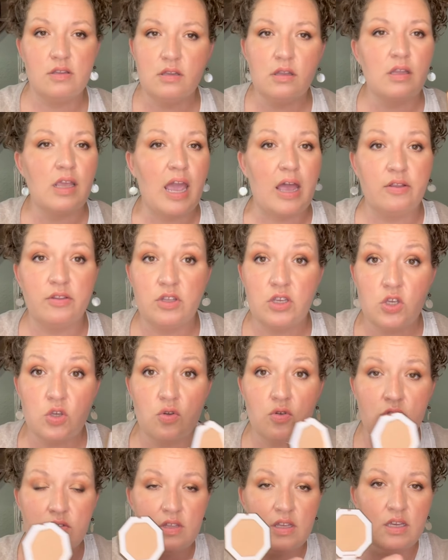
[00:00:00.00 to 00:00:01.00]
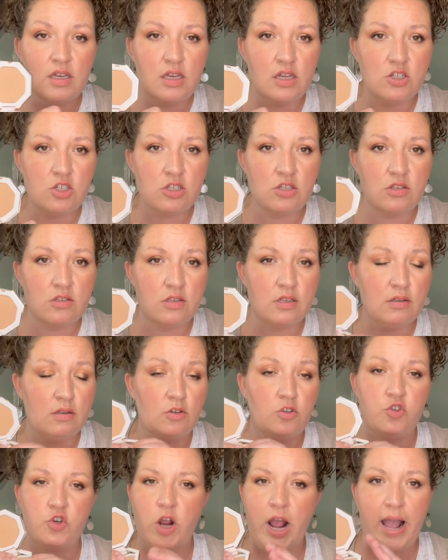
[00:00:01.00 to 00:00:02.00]
count the usages
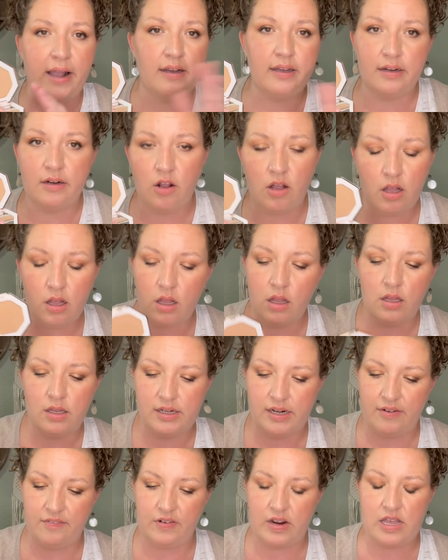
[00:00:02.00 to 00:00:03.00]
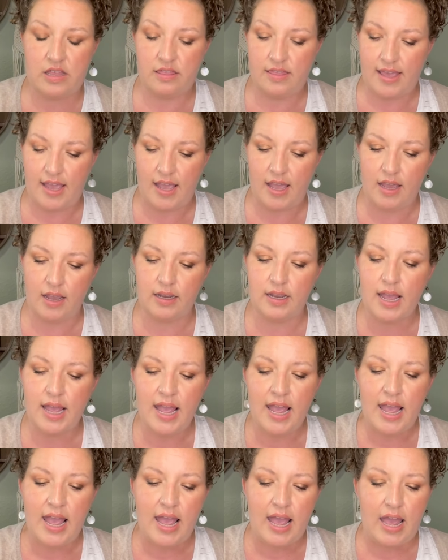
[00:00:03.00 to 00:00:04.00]
and track it all and everything
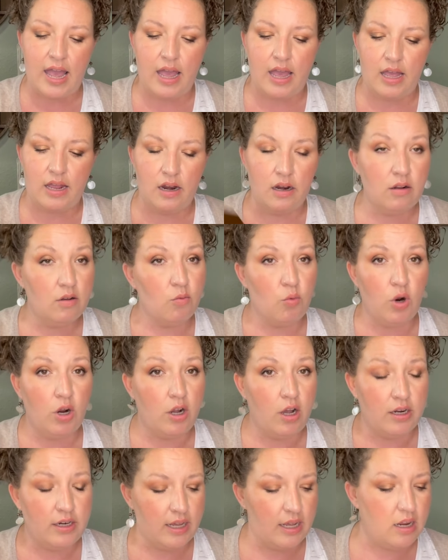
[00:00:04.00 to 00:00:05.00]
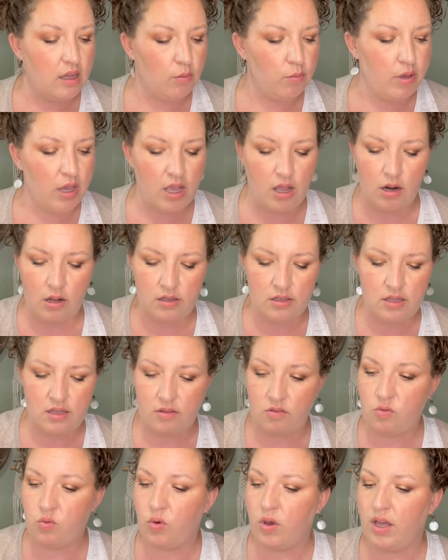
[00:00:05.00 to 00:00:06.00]
and work on hitting pan on
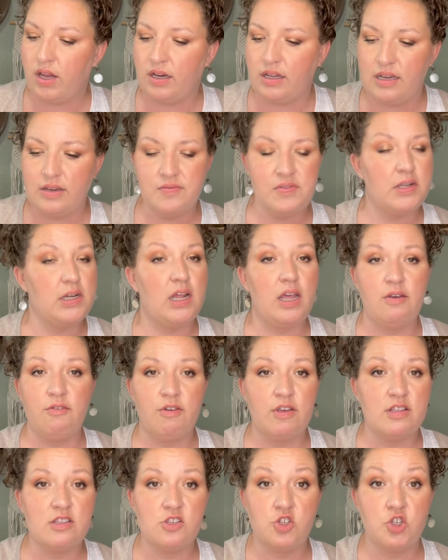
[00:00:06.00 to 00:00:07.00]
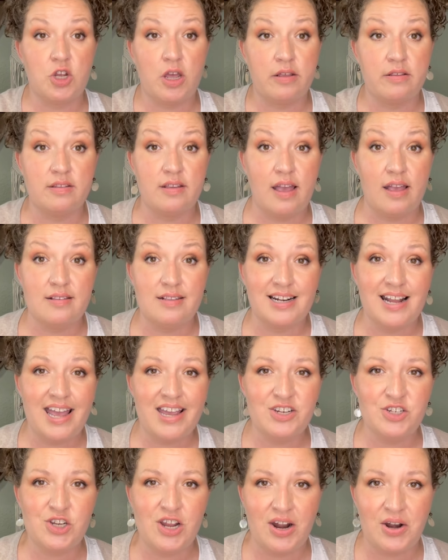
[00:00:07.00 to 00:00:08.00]
this one even if it's just as an
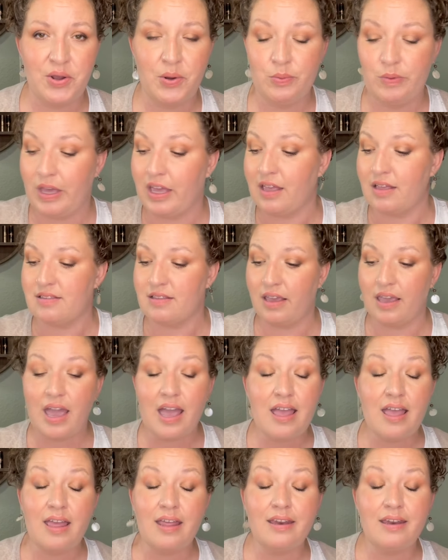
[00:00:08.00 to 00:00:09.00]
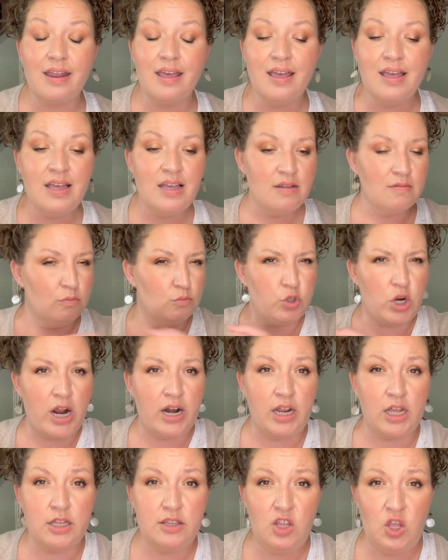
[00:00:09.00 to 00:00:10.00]
eyeshadow because again trying
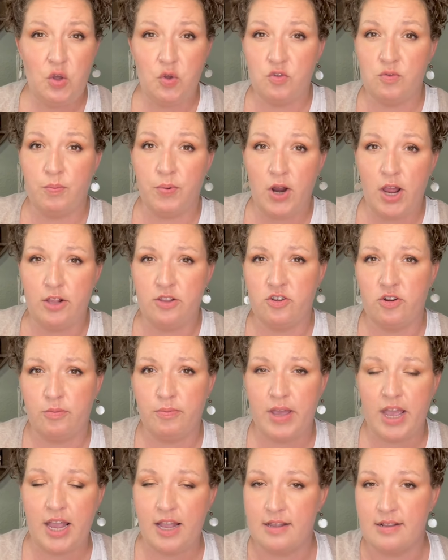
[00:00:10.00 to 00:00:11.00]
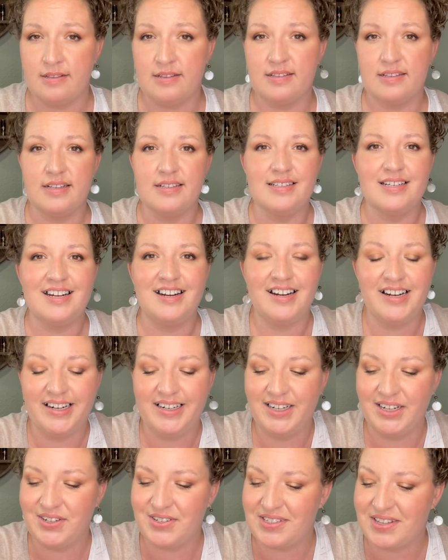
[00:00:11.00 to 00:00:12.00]
to hit those bronzer pans this
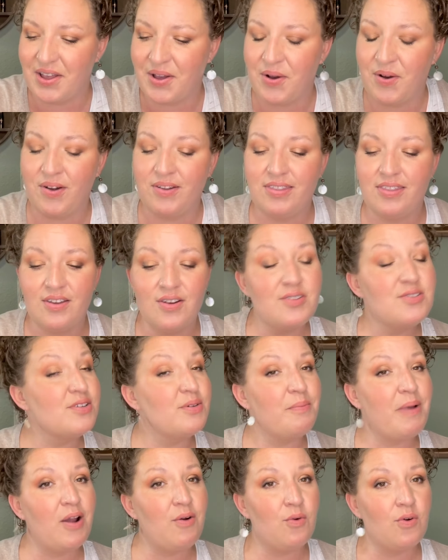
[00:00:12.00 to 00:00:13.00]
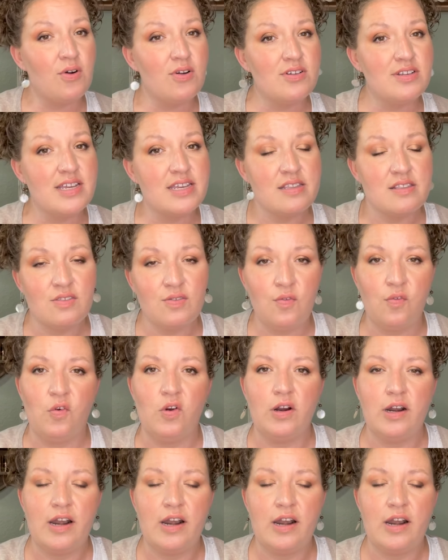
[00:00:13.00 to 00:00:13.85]
year. So those are my roll-ins for